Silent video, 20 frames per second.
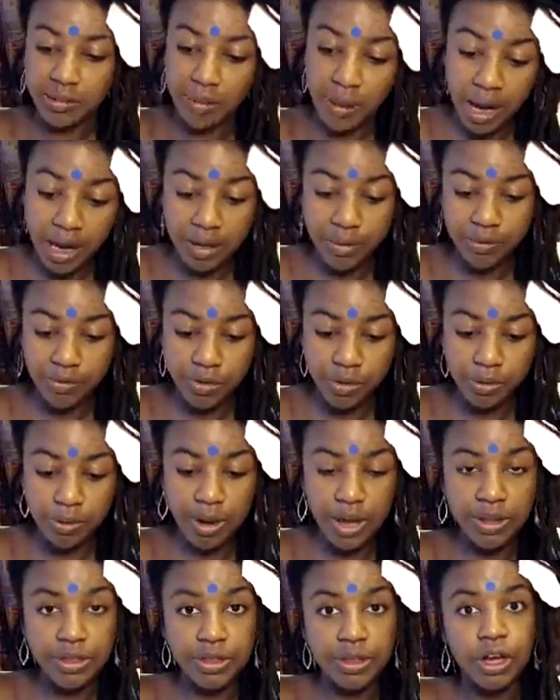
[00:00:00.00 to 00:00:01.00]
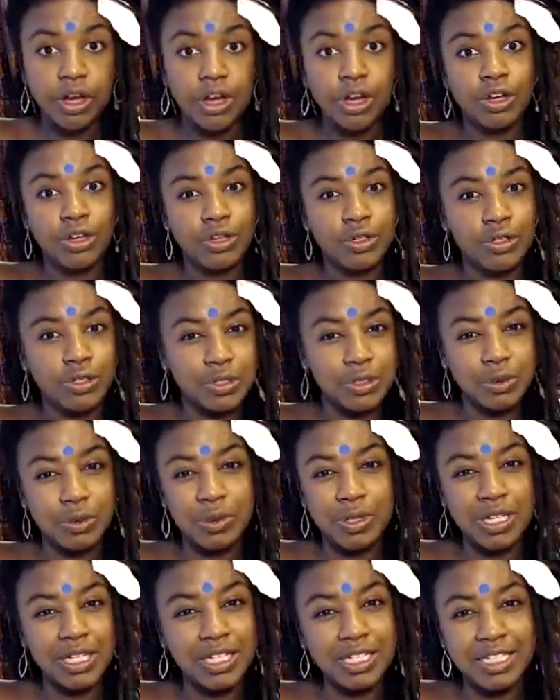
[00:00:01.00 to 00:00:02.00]
bottom of your breath, you
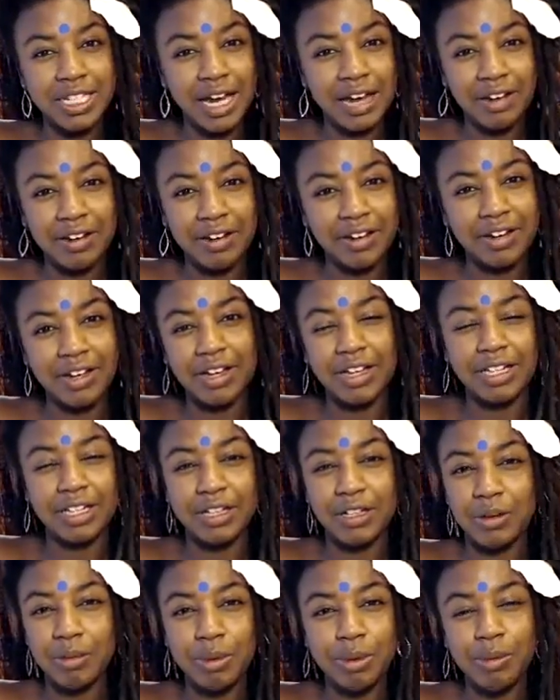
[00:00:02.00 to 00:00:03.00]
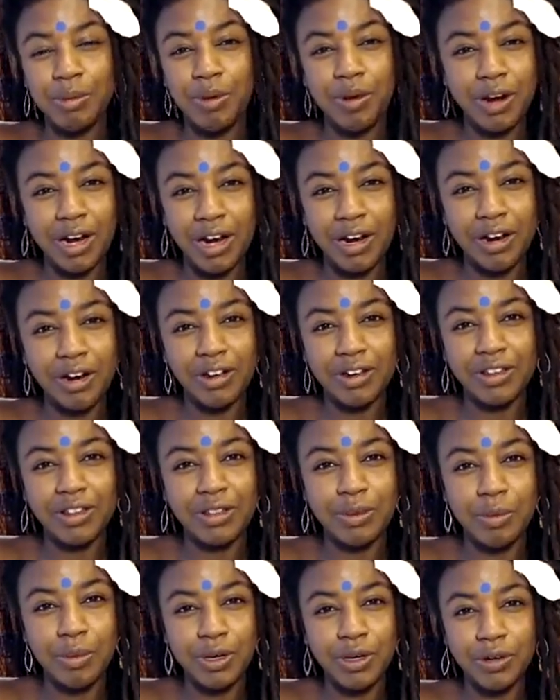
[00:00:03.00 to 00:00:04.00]
squeeze out a little bit more air
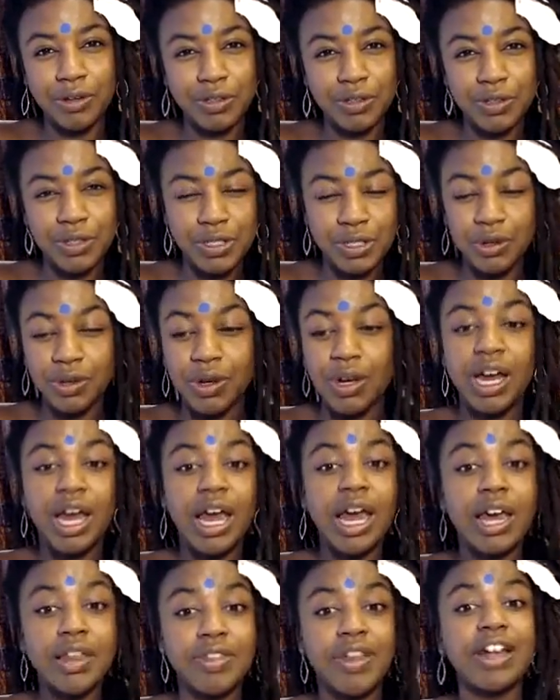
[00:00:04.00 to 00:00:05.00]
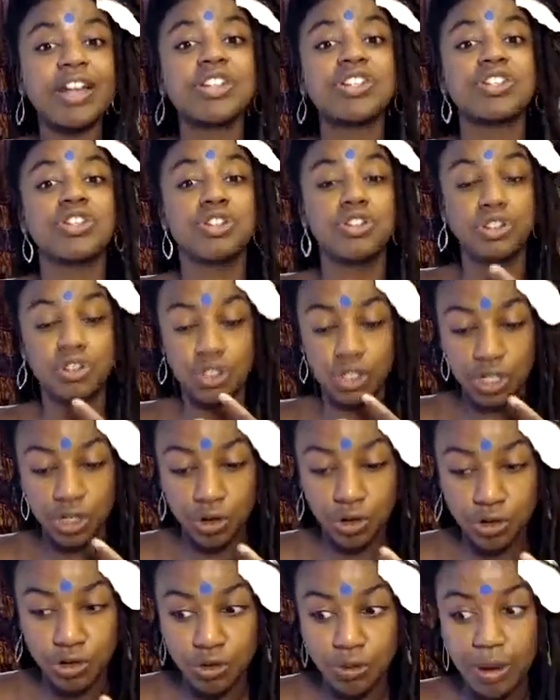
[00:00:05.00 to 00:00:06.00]
than what you're used to. And that is to
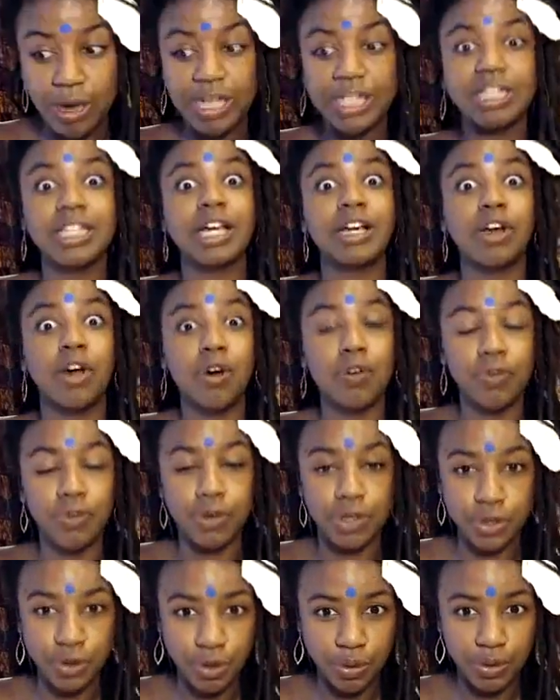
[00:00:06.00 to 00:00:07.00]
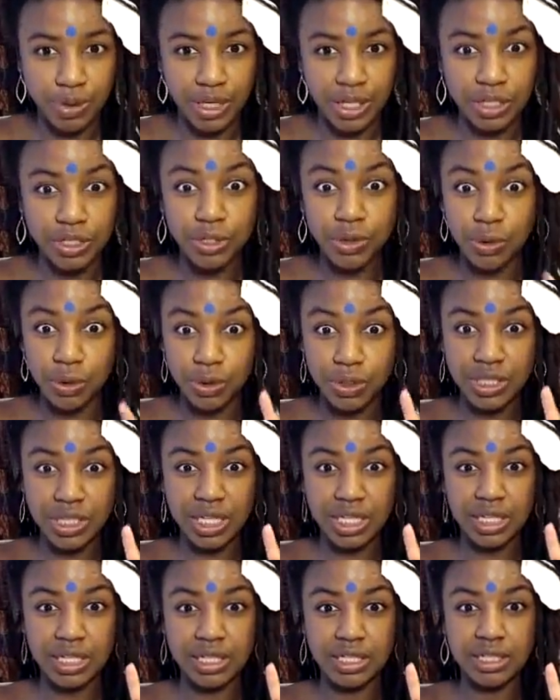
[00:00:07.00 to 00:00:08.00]
encourage your body to let go of what you don't need. So it looks
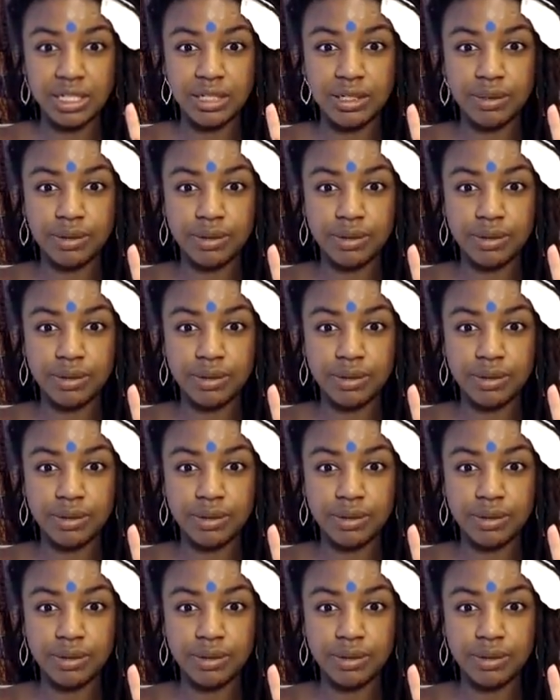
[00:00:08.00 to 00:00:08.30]
like this.